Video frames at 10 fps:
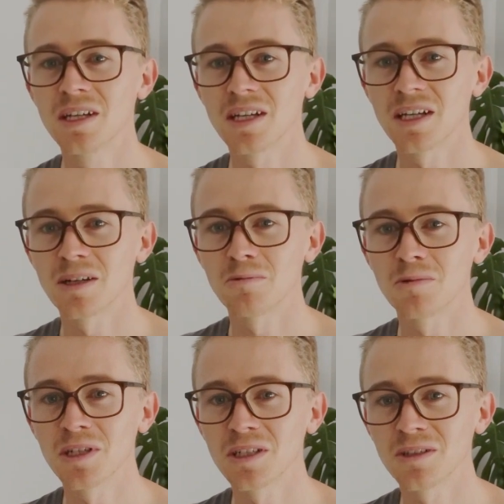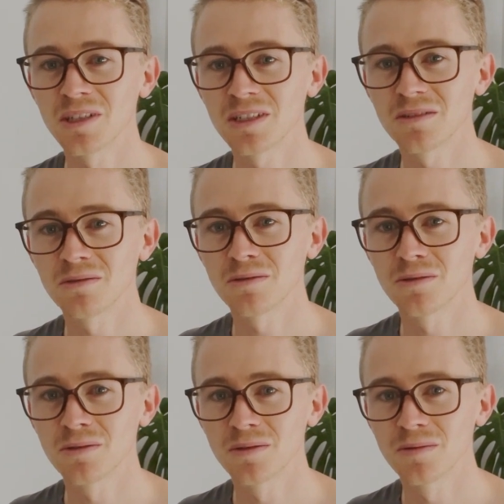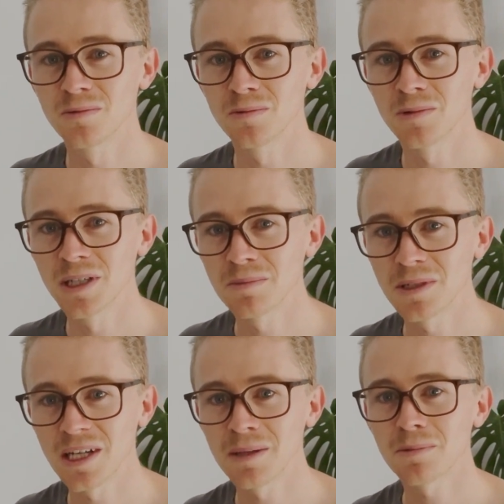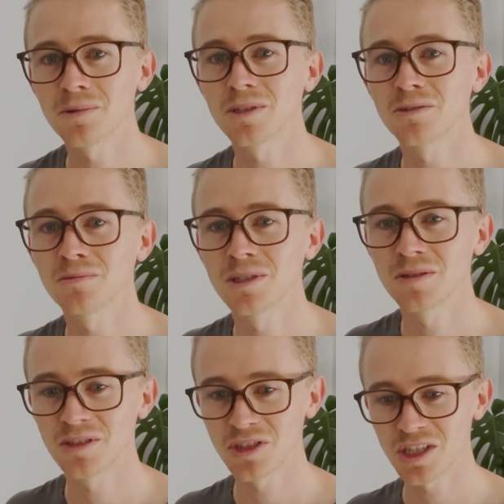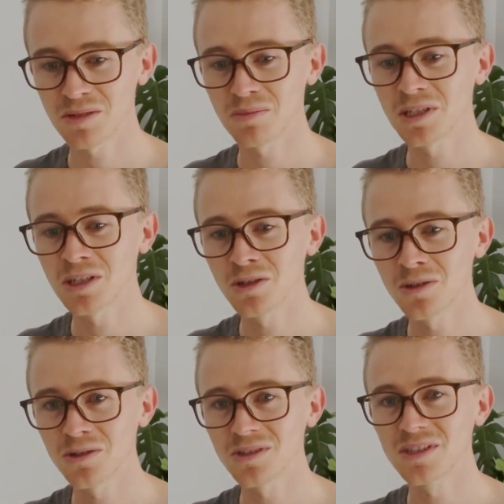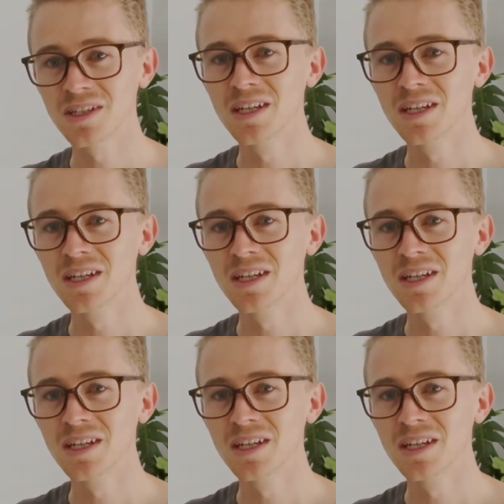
We like to ramp it up a little bit just because